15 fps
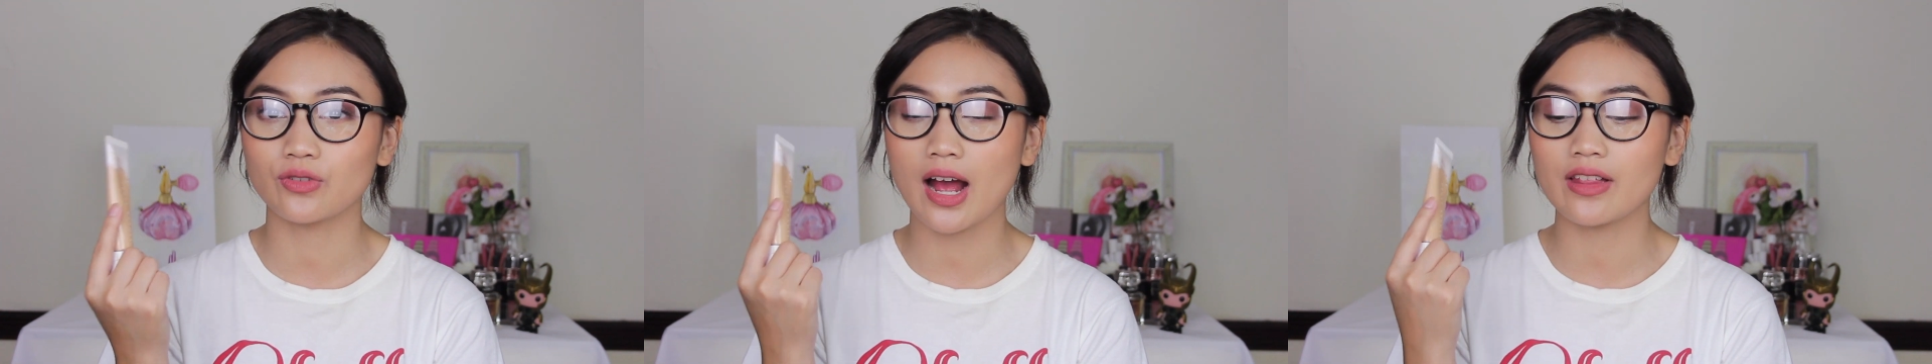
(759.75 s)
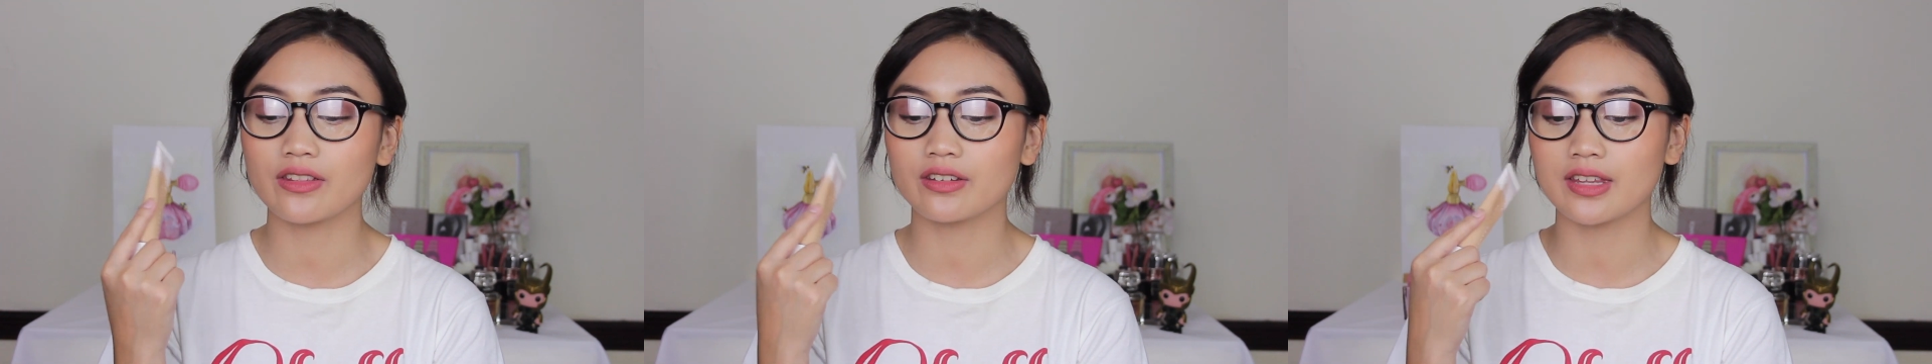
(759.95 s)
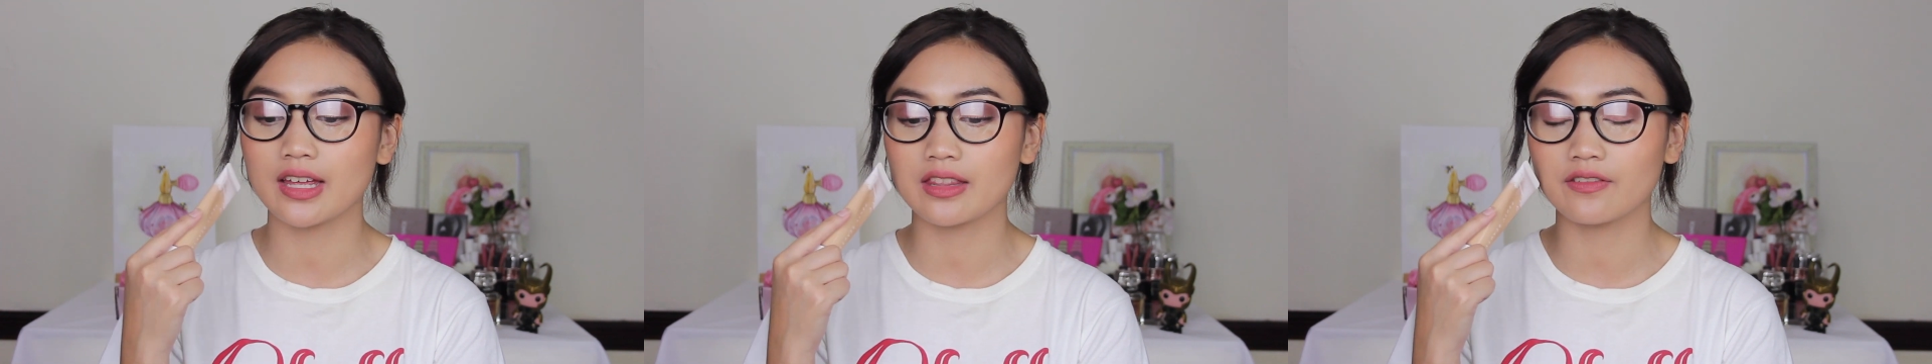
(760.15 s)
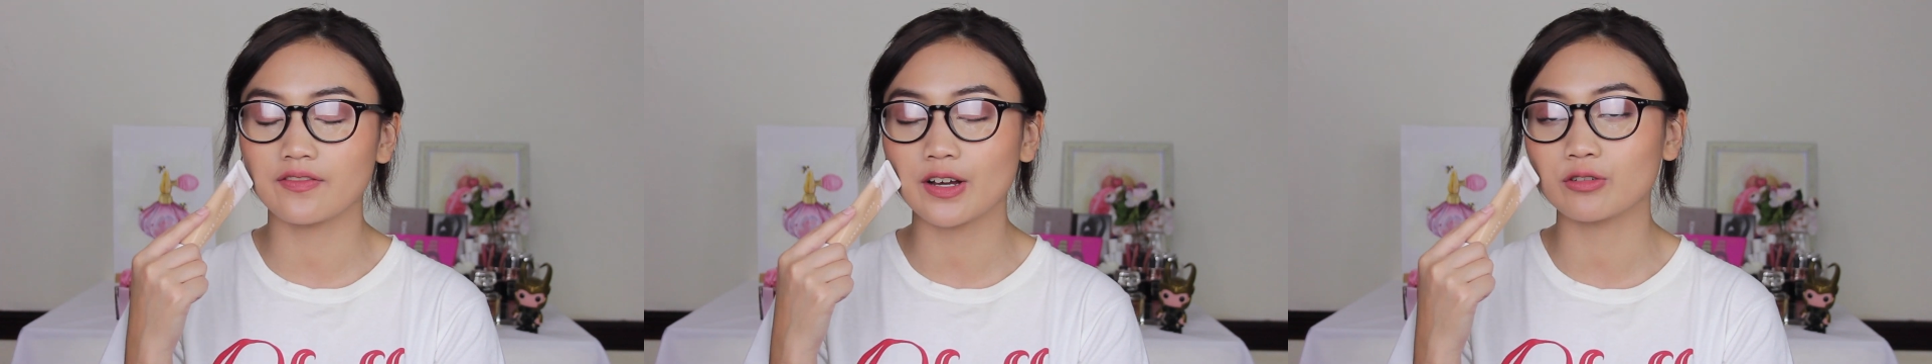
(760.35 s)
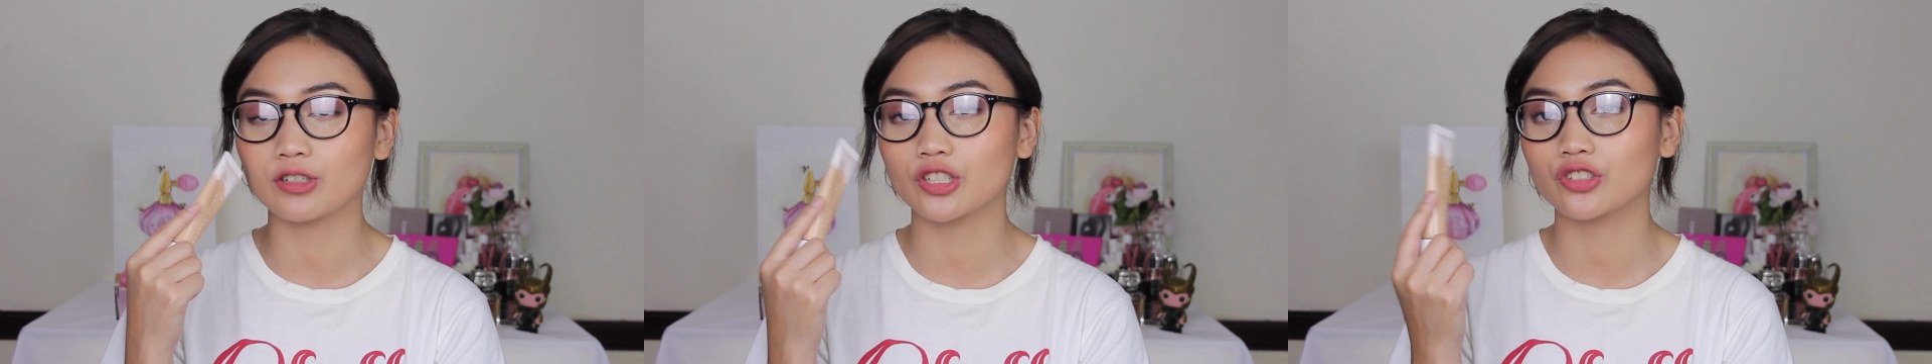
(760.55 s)
rather than the
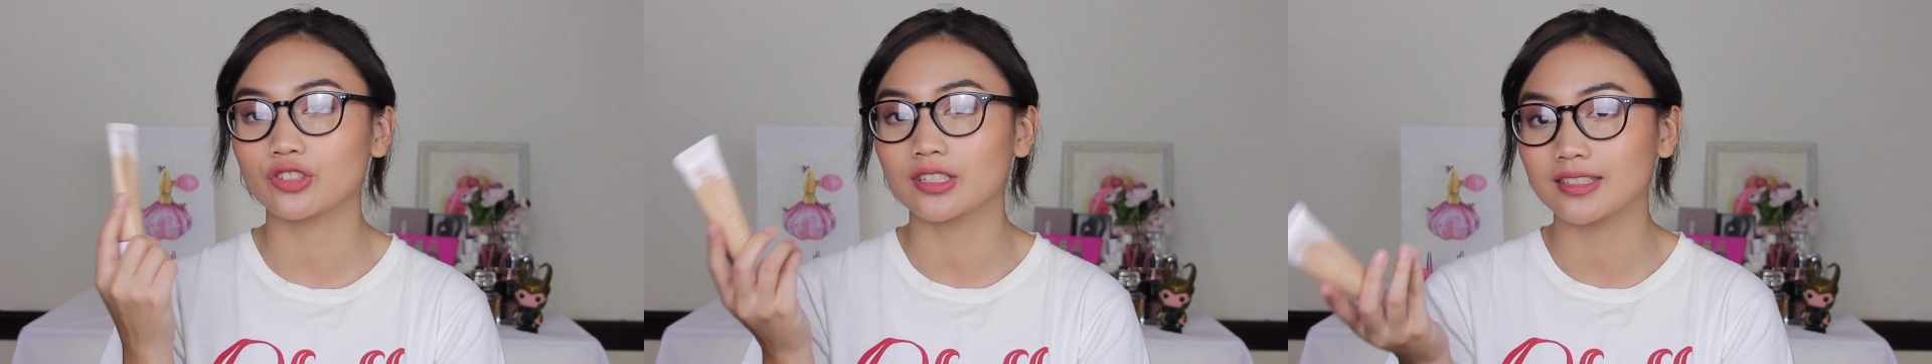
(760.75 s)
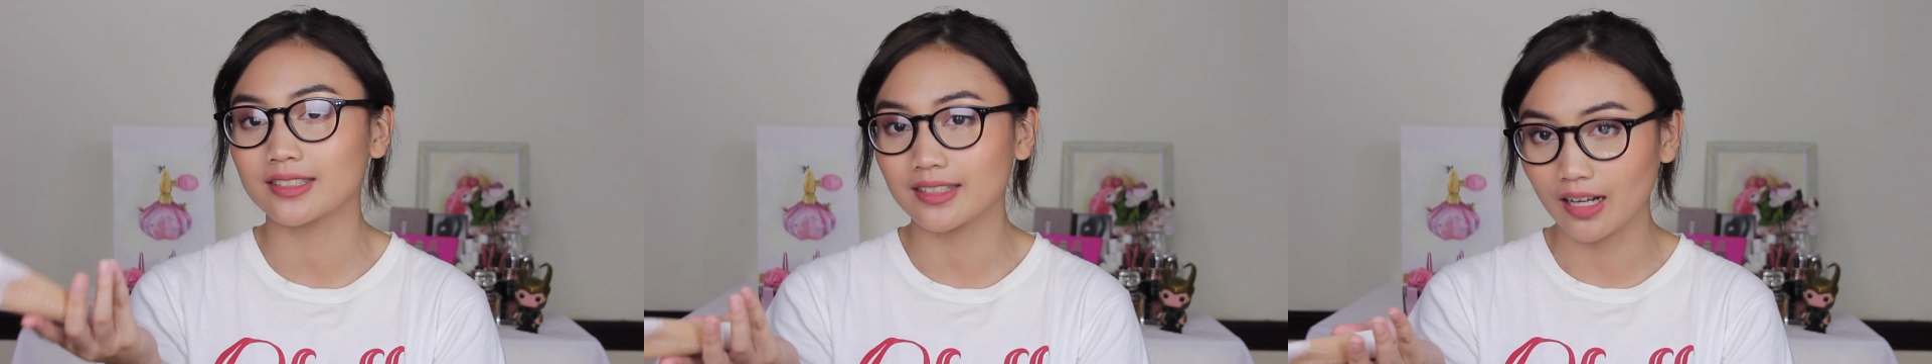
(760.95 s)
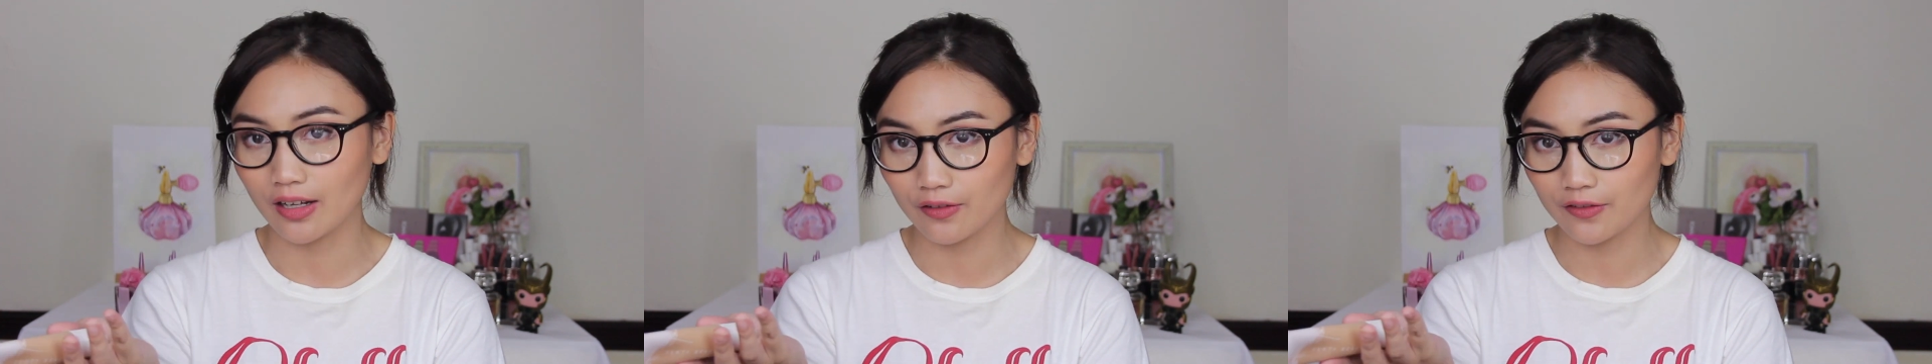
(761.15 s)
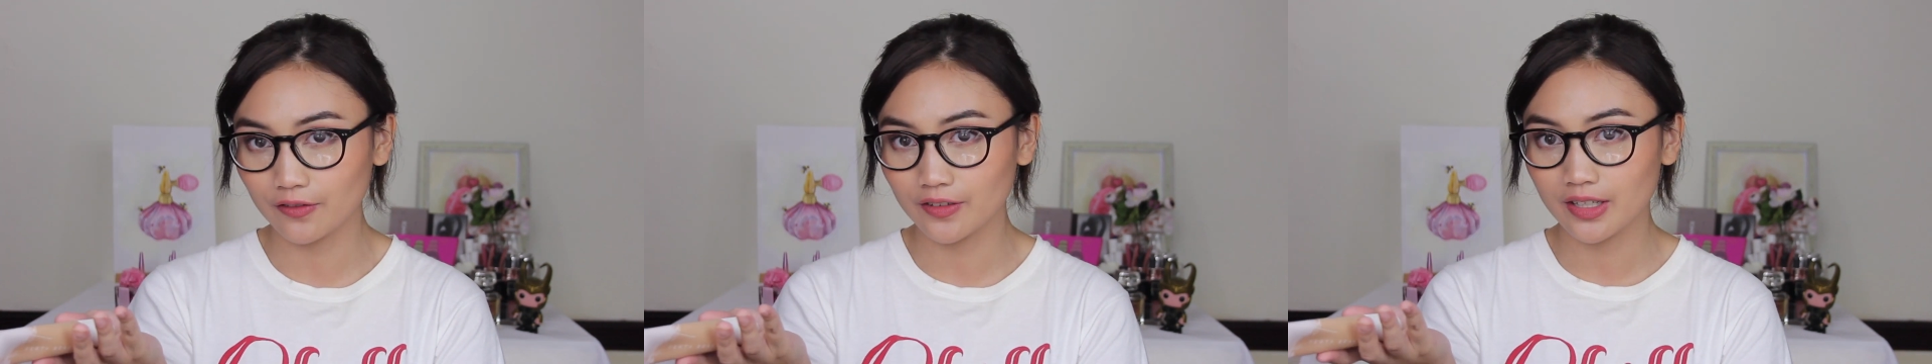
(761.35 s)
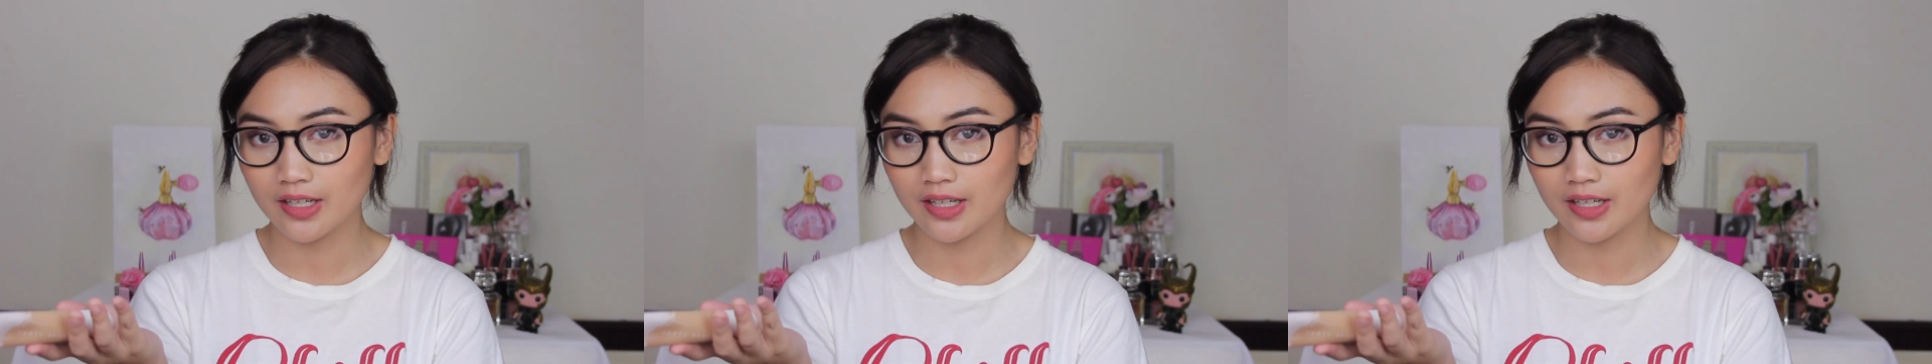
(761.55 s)
foundation itself.